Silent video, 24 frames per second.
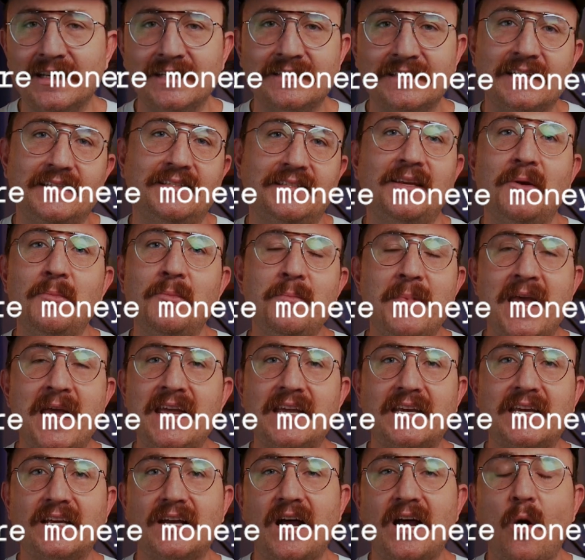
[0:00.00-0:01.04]
Is it to
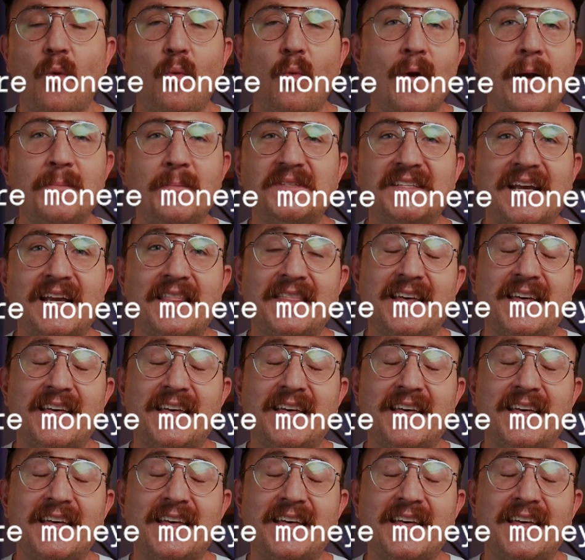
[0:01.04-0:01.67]
make a website